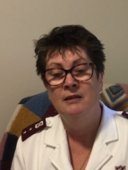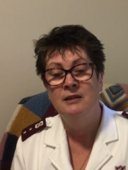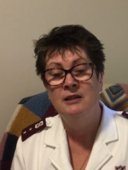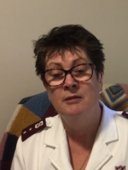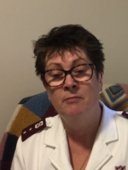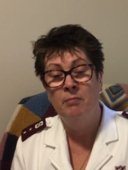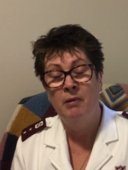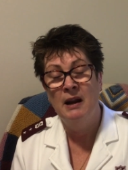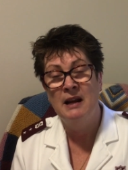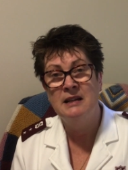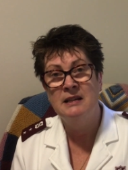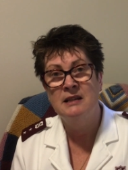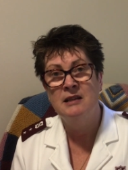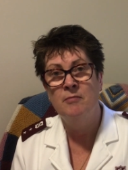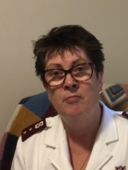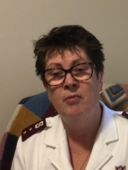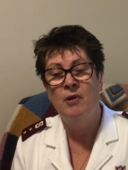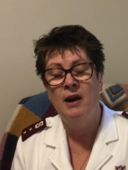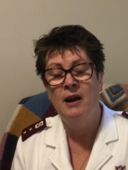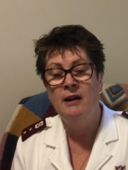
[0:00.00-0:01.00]
to bless the
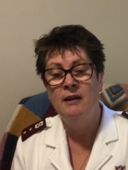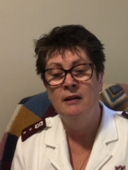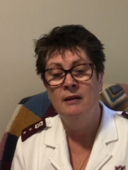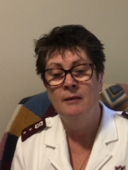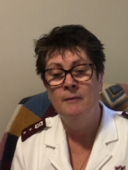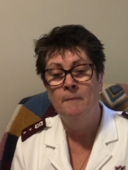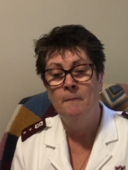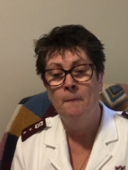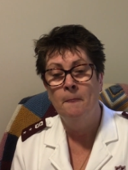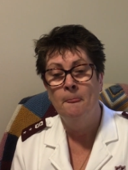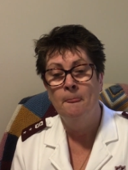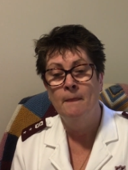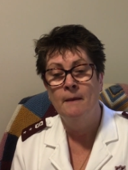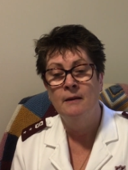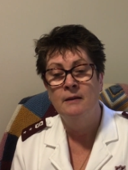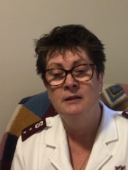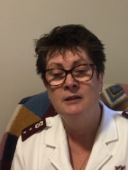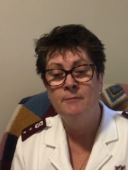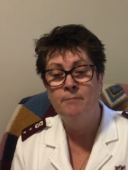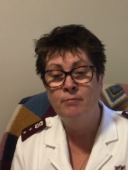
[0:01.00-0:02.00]
bread,
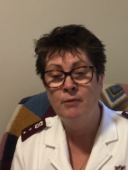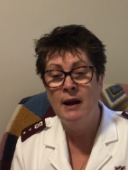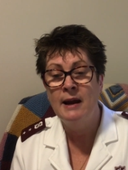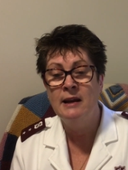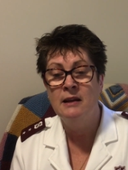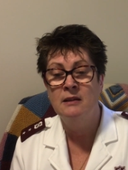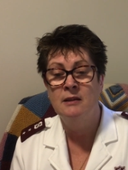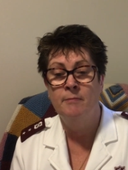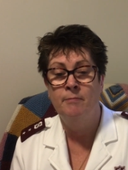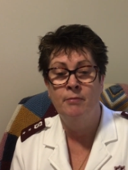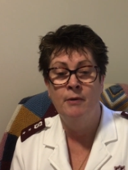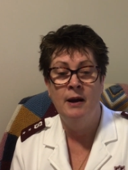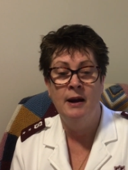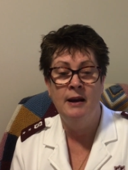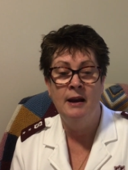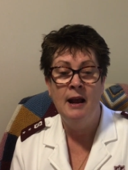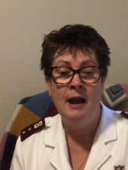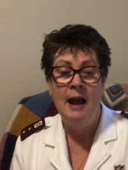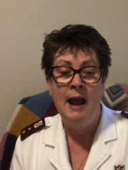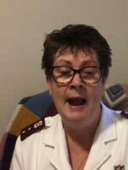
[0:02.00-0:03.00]
to break the
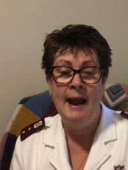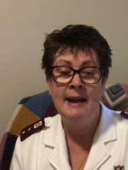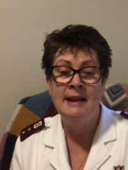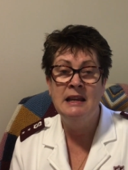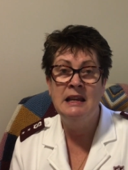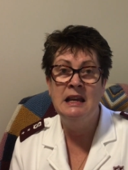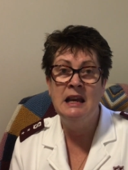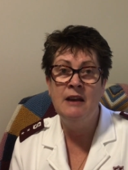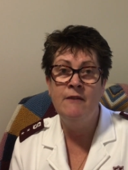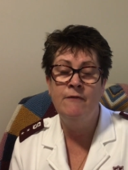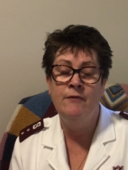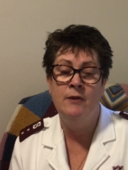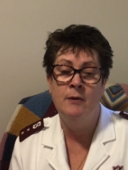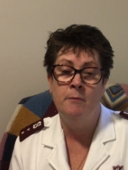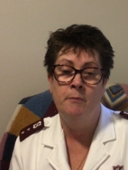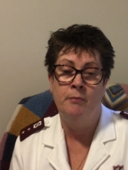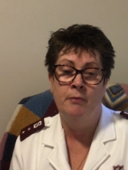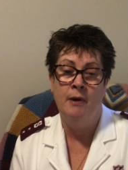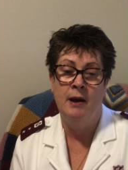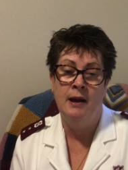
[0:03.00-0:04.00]
bread and give
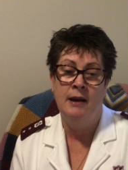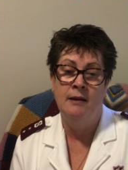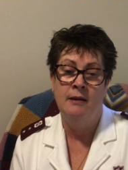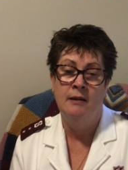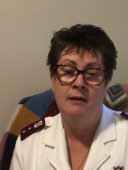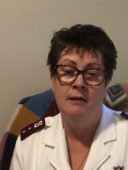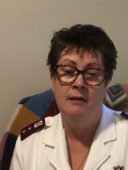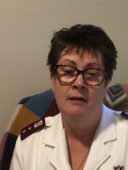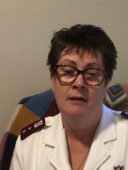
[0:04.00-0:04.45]
them bread.